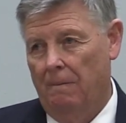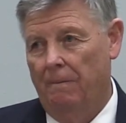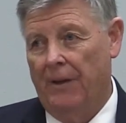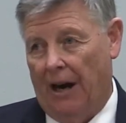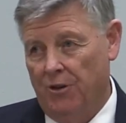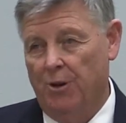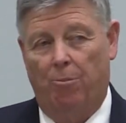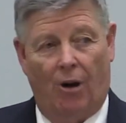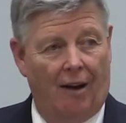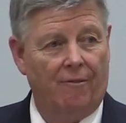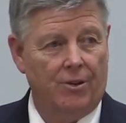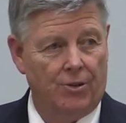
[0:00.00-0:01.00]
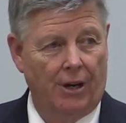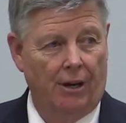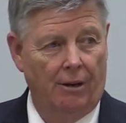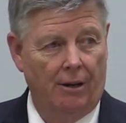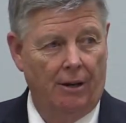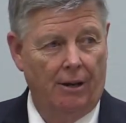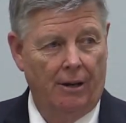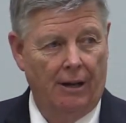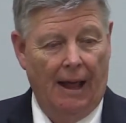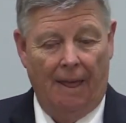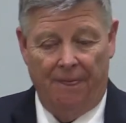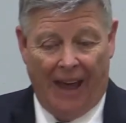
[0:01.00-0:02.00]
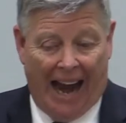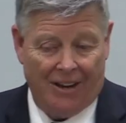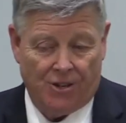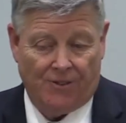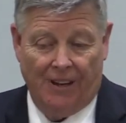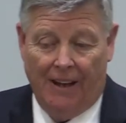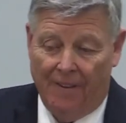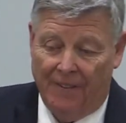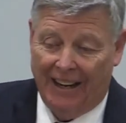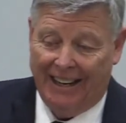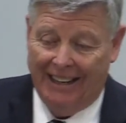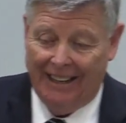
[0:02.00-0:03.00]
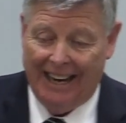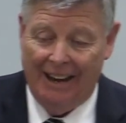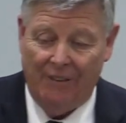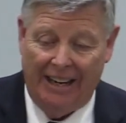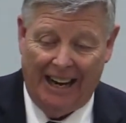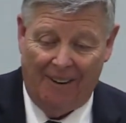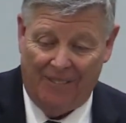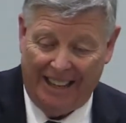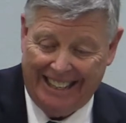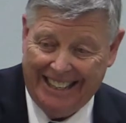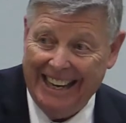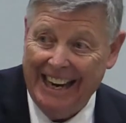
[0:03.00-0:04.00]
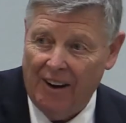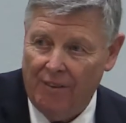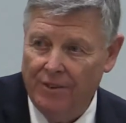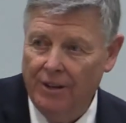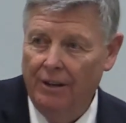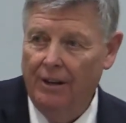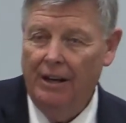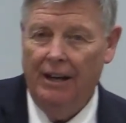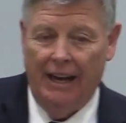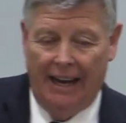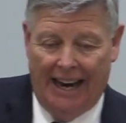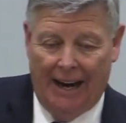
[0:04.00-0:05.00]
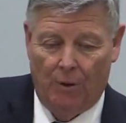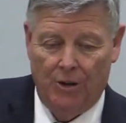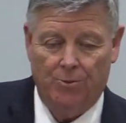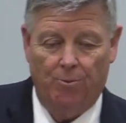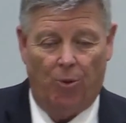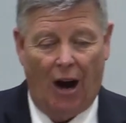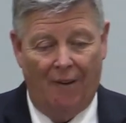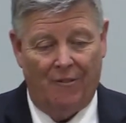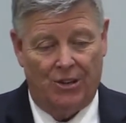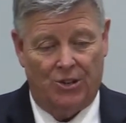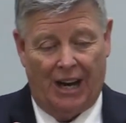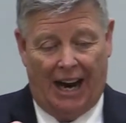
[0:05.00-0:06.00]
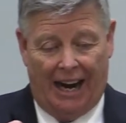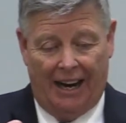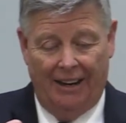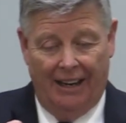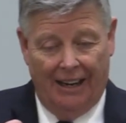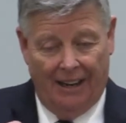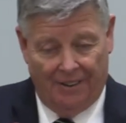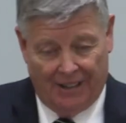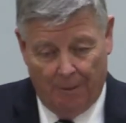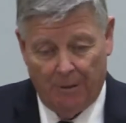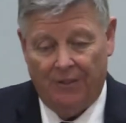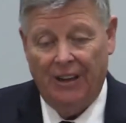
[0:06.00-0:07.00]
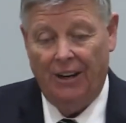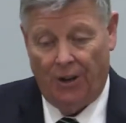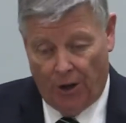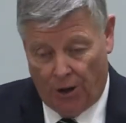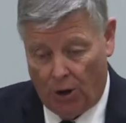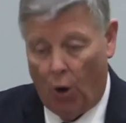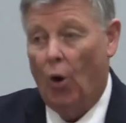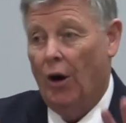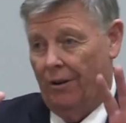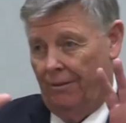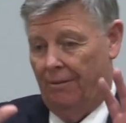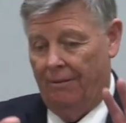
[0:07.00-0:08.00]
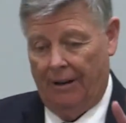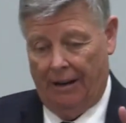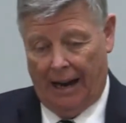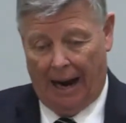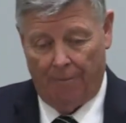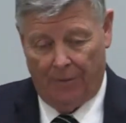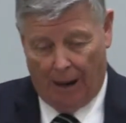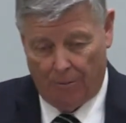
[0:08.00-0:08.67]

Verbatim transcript: There's the prophecy. That's the giving of the gift. It was prophesied, Timothy, you're going, I'm, I'm